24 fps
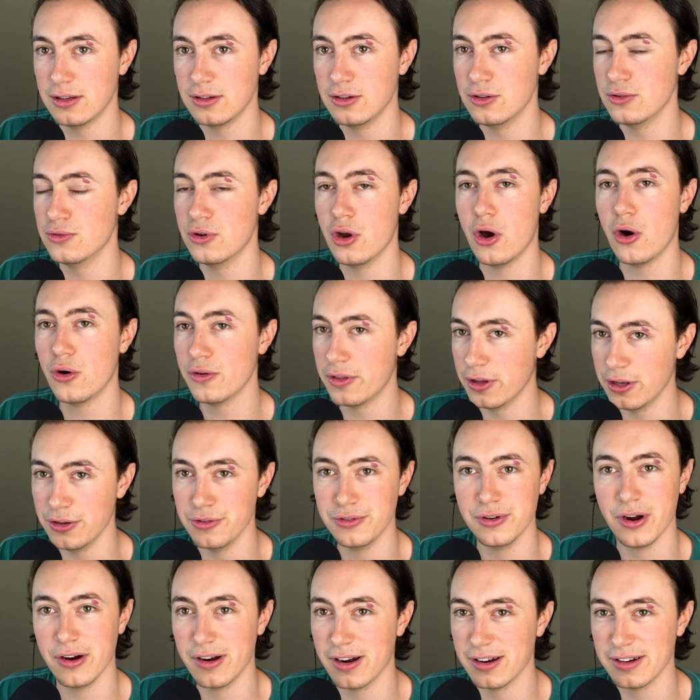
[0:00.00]
You know that you
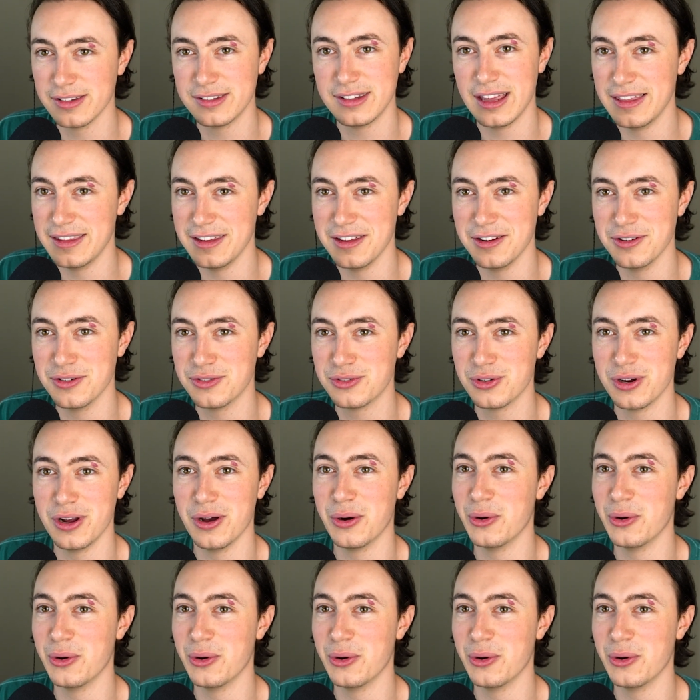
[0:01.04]
don't understand the industry